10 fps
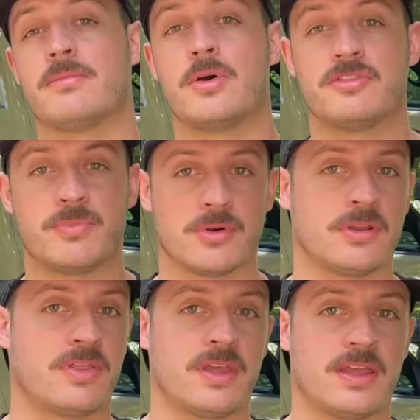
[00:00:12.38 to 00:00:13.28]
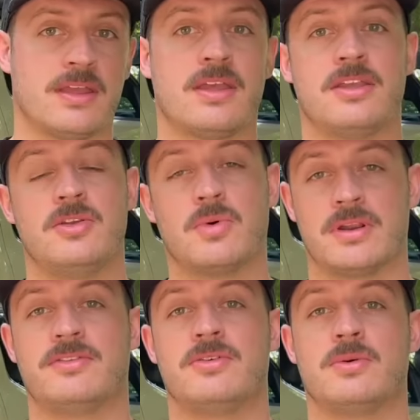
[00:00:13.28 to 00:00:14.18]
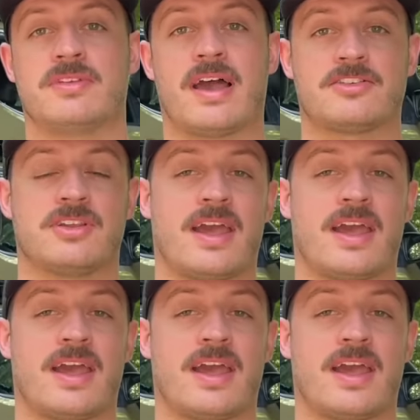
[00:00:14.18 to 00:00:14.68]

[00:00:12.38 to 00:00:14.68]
the most important thing you want to do is actually